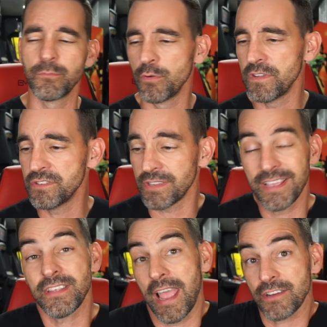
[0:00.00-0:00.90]
movies
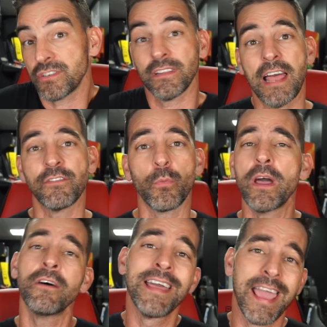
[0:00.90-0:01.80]
is actually alive and
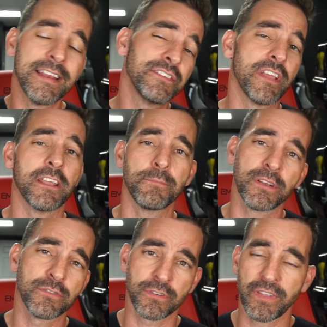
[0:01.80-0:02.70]
well, and he's taking
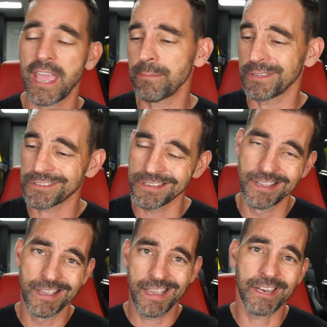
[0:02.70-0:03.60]
pictures of cabinets
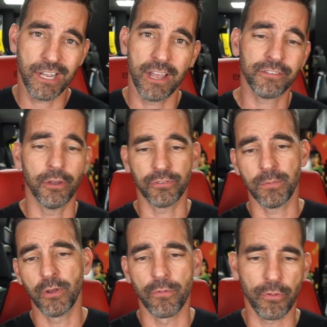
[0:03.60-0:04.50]
in a Costco. So
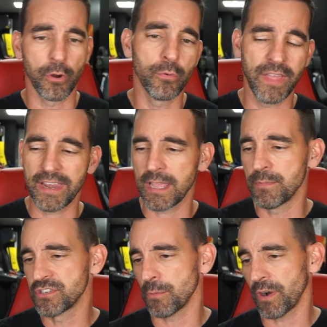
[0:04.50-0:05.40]
I'm going to go throw that
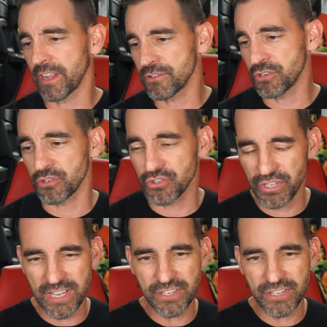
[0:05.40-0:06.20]
image up right now so you can see